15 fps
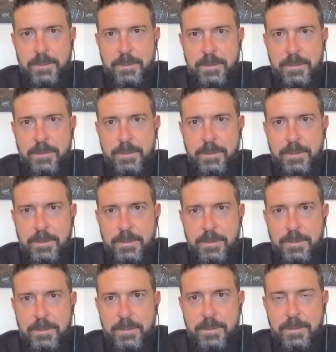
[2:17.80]

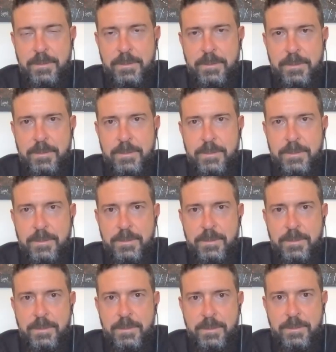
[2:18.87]

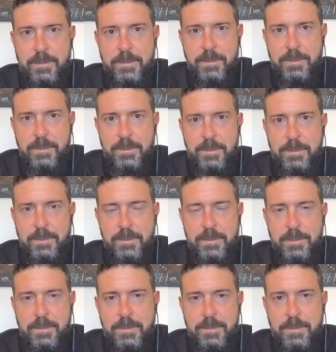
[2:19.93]

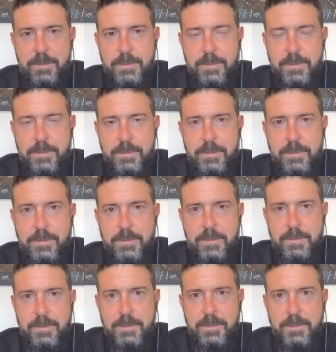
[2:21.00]

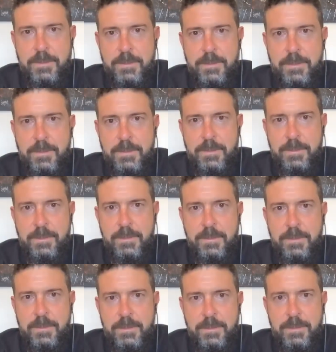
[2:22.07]

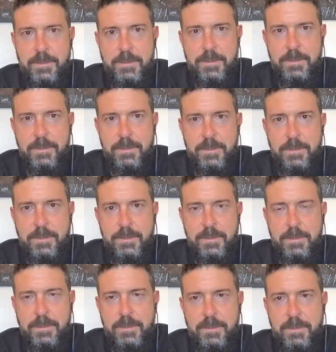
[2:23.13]

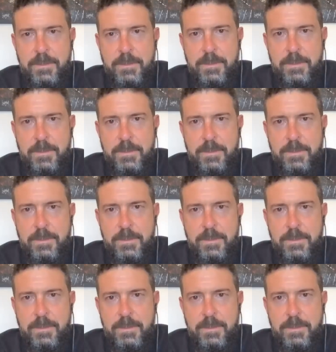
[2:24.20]
The person shown says nothing.